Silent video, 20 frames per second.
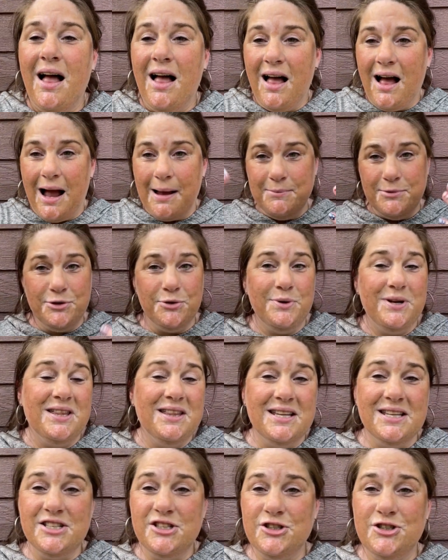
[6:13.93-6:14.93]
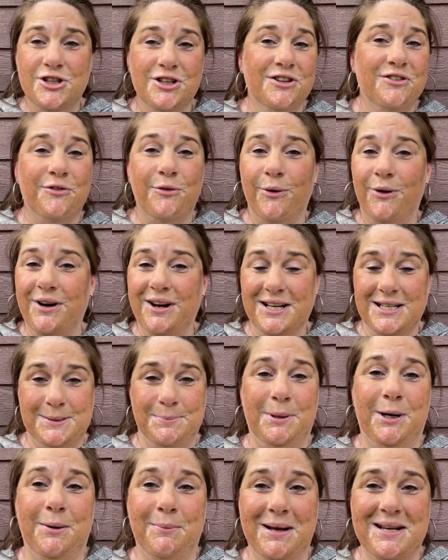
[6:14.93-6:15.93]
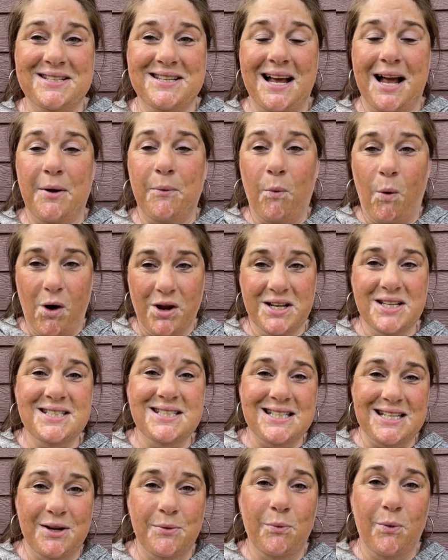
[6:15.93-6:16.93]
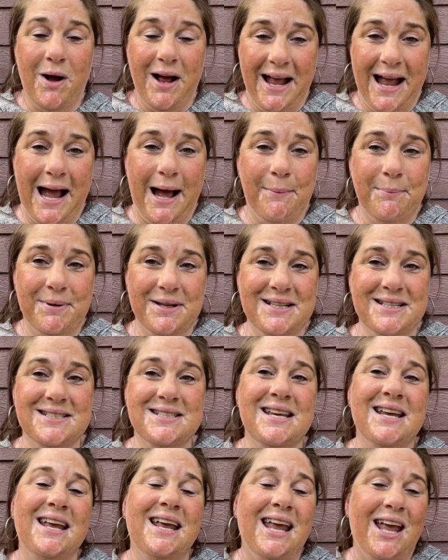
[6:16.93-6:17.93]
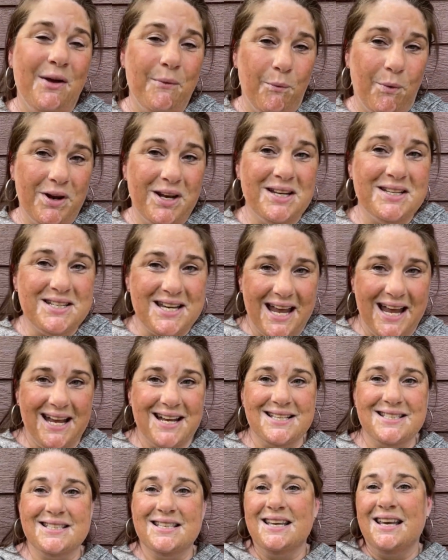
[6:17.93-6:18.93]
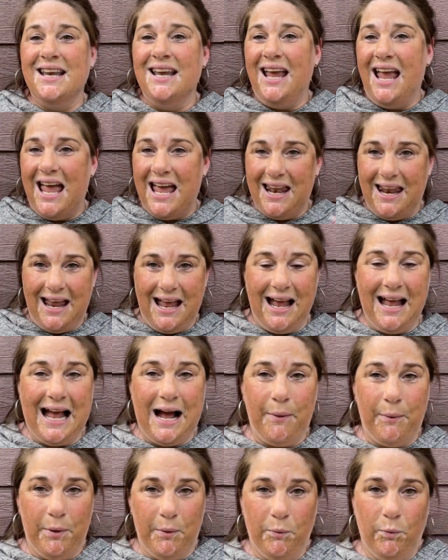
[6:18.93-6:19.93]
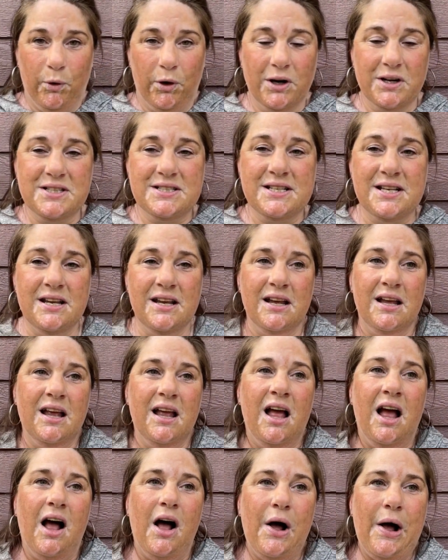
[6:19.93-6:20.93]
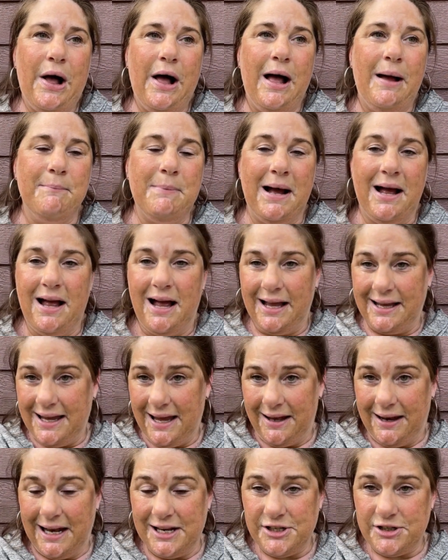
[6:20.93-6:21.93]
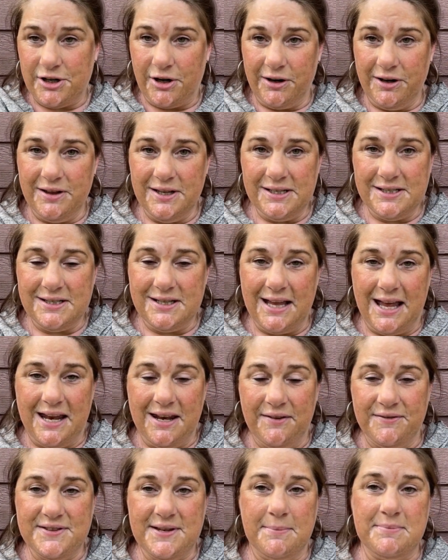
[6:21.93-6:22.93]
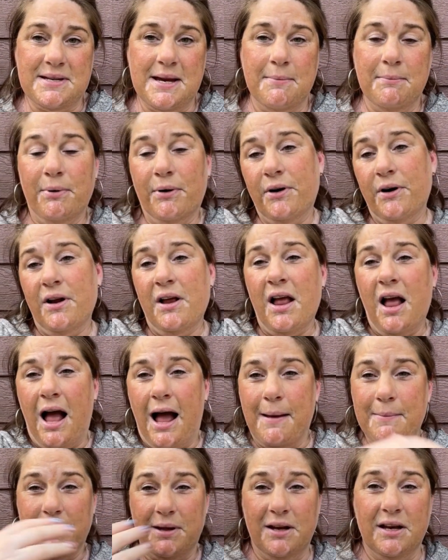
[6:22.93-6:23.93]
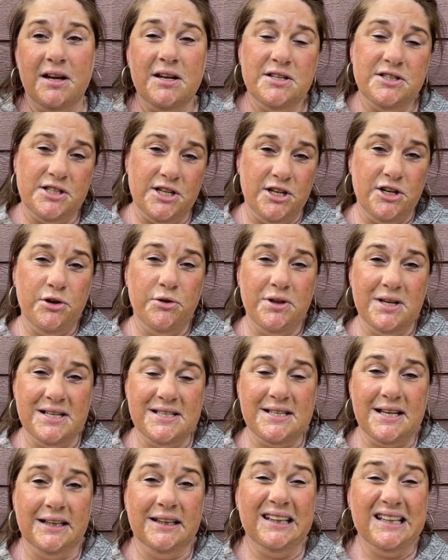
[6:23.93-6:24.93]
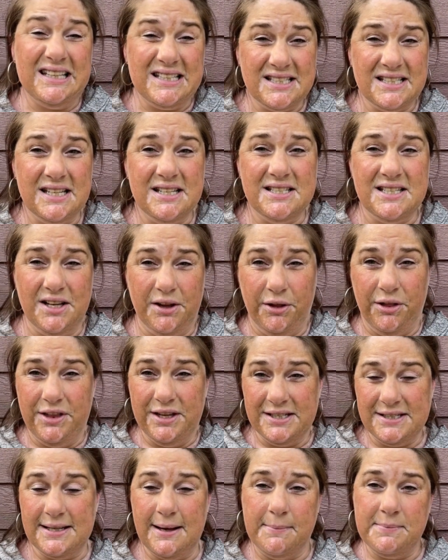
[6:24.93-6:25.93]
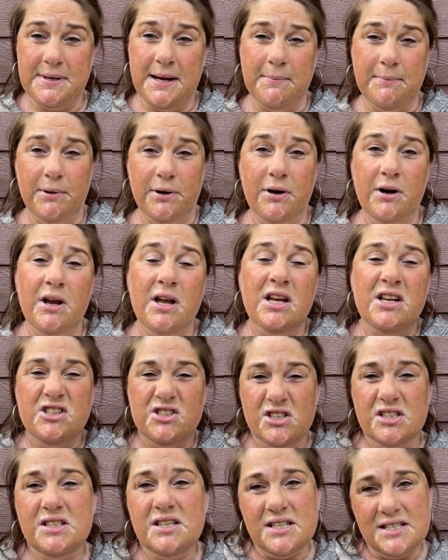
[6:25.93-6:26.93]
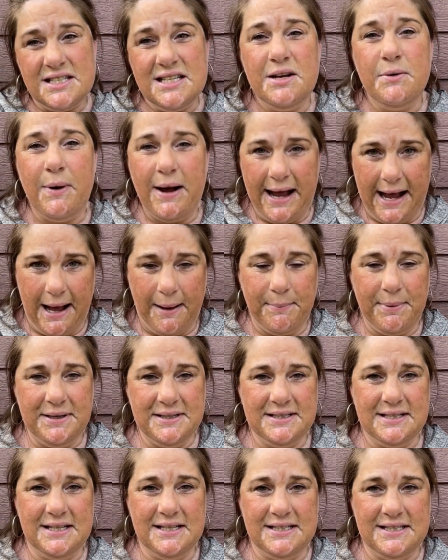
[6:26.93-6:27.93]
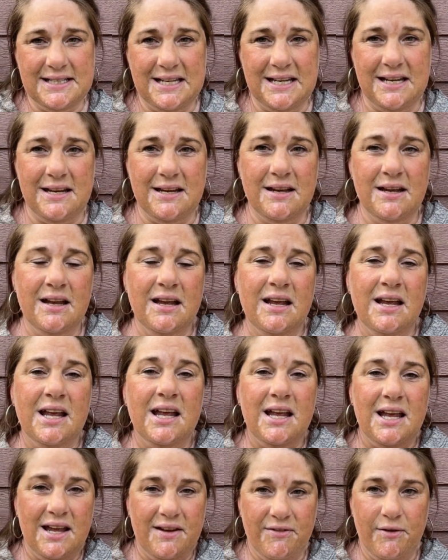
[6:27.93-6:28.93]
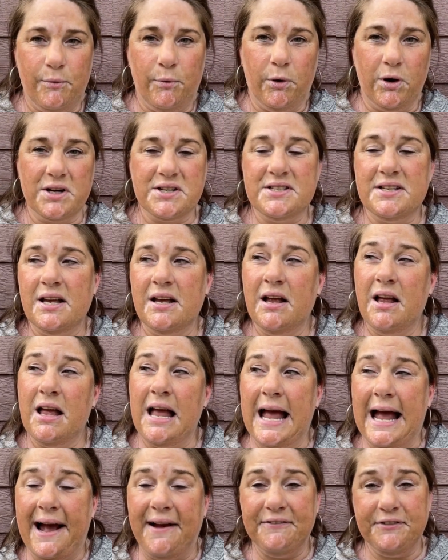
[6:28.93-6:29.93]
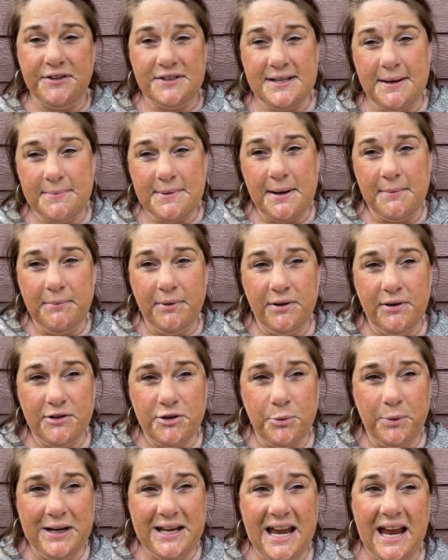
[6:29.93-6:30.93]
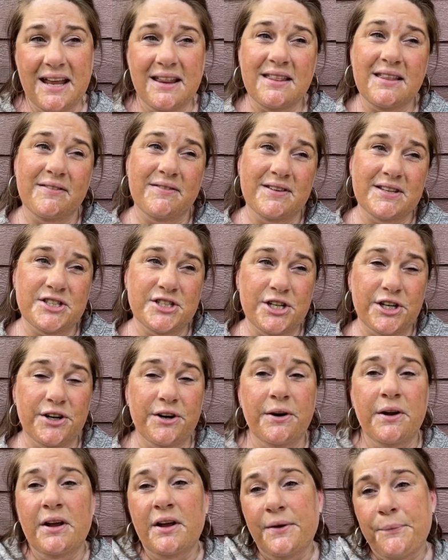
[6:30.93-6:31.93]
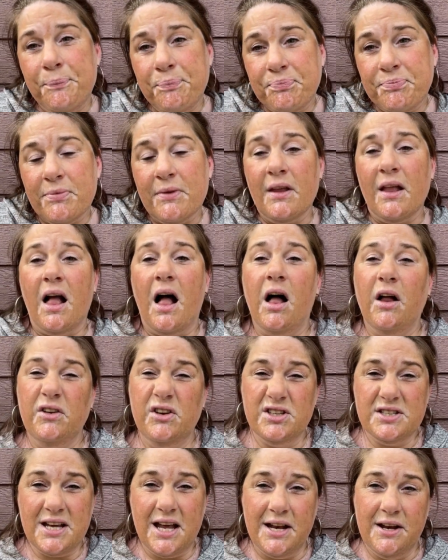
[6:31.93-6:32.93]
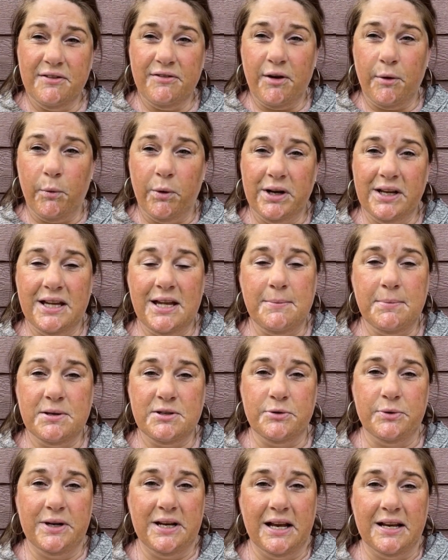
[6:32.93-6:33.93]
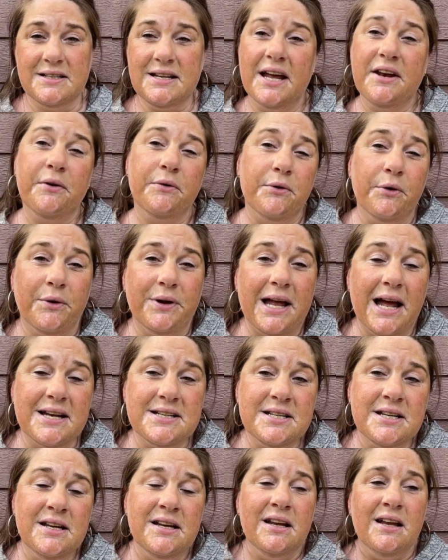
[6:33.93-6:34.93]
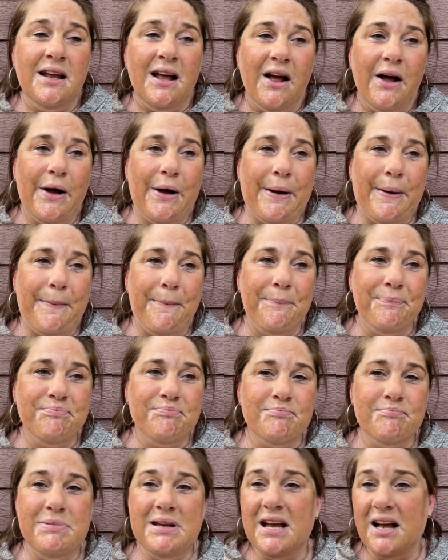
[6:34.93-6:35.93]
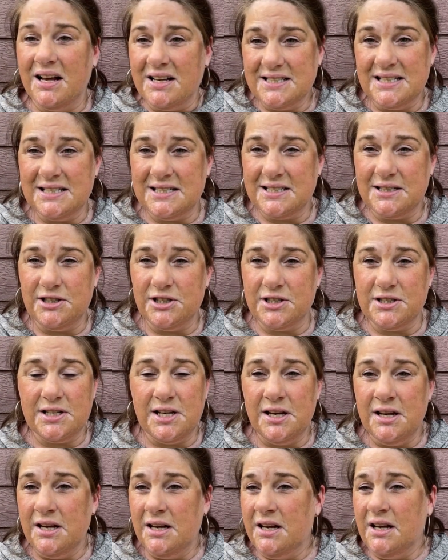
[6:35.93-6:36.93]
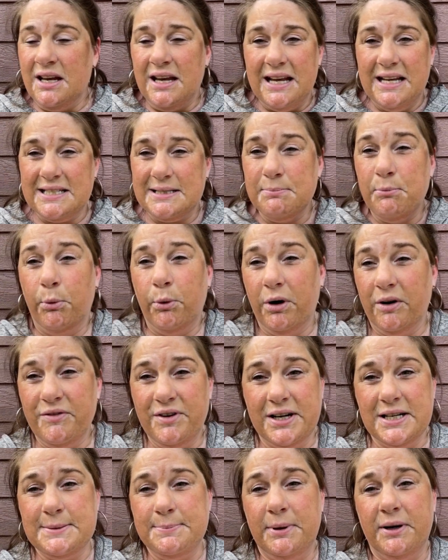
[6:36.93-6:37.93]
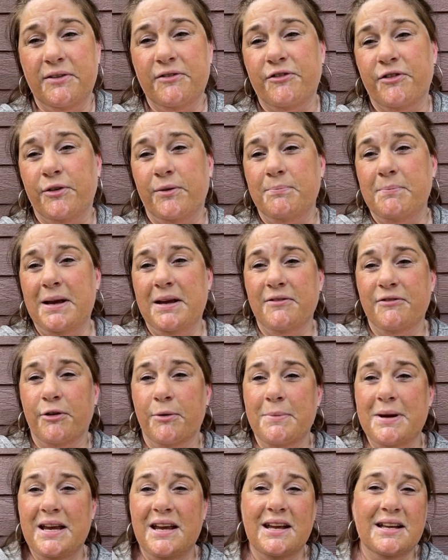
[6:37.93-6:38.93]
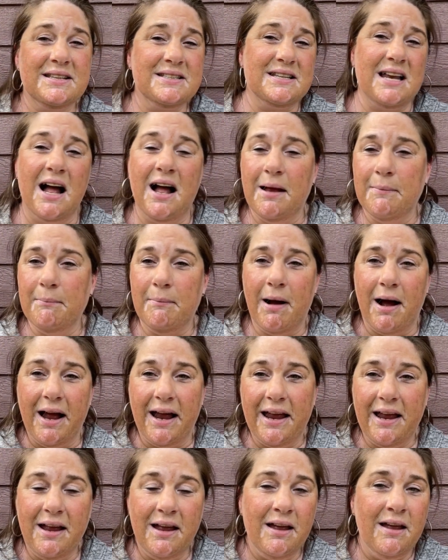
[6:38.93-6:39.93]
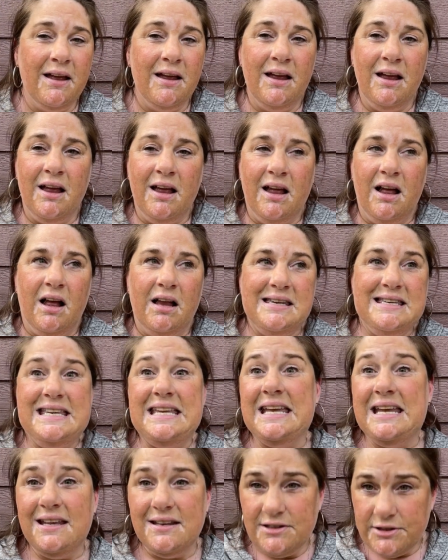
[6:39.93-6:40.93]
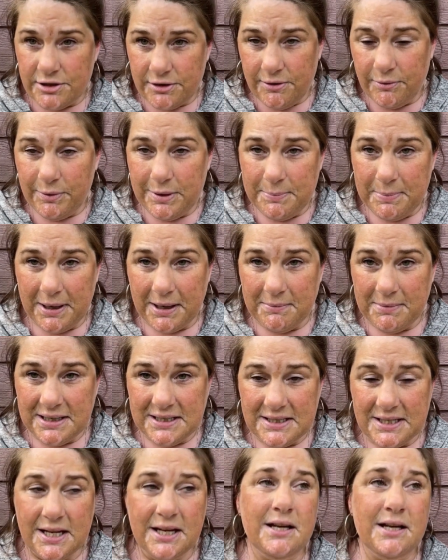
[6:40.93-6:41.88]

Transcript: I'm doing this just for an experiment. I want to see what happens and what it takes and how it works. Again, I started this the end of September. I'm going to continue this at least until this September, just to see what happens and see if it works. After September 28th of this year, I'll decide if I want to keep doing it. I don't know yet, because it's more of an experiment for me. It's not my need to repigment,